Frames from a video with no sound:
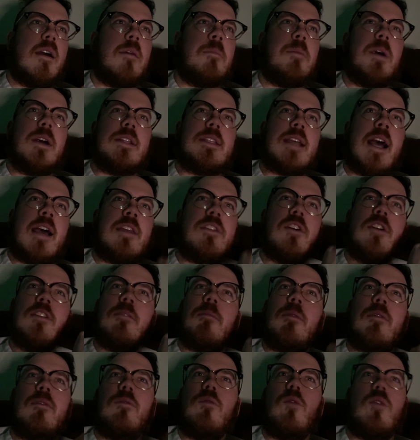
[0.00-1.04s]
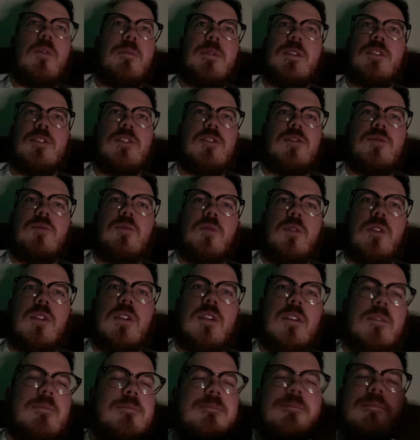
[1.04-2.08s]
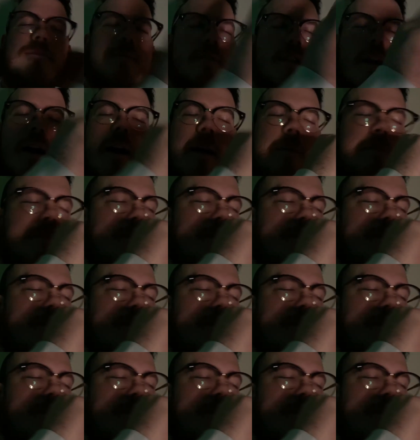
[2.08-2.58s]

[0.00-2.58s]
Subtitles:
but I thought the performances were top